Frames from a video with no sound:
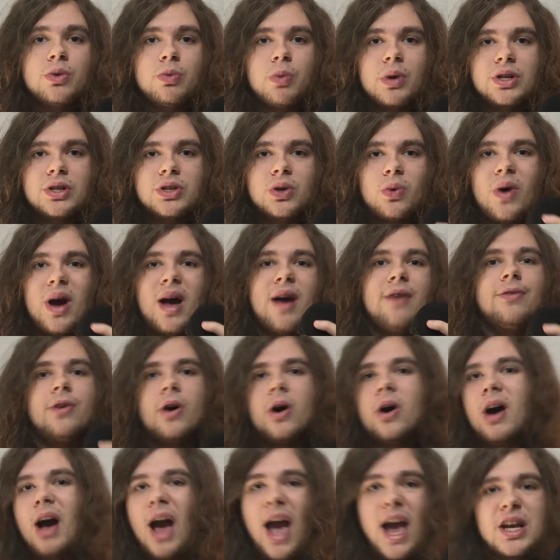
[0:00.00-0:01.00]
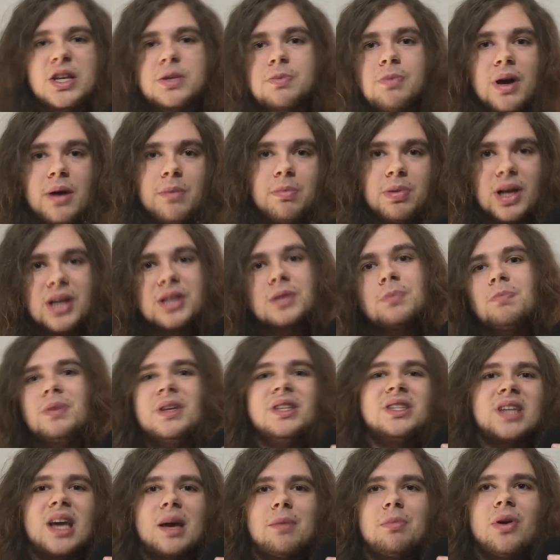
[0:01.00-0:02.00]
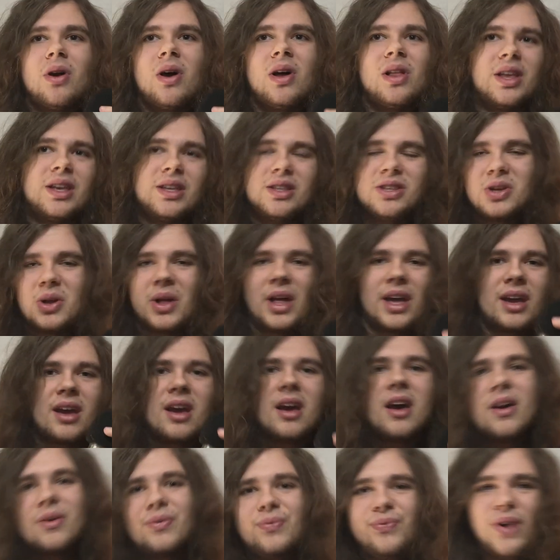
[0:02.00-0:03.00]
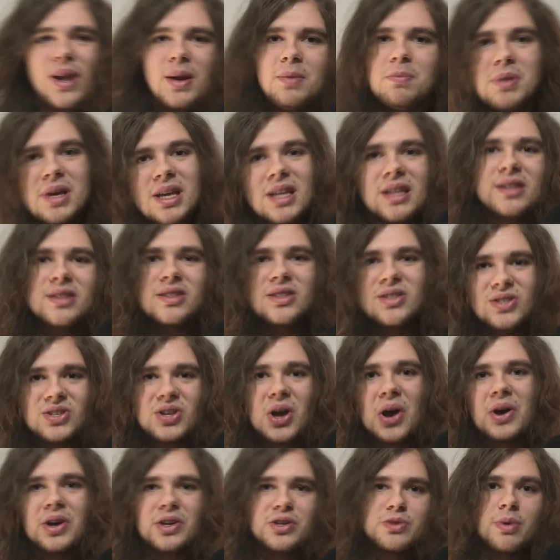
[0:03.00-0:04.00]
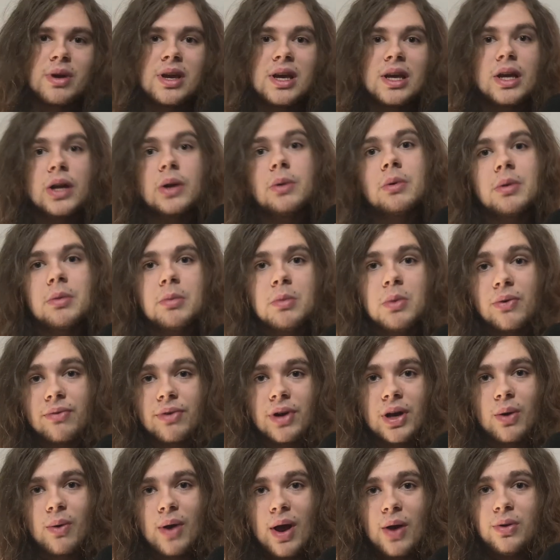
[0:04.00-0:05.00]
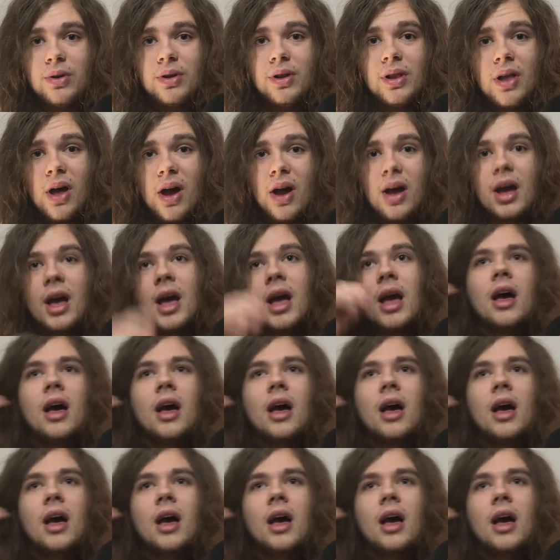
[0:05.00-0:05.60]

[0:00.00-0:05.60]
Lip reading: want to wear for Expert Plus Beat Saber or like, you know, like Fitbeat songs where you're going to be moving around a lot.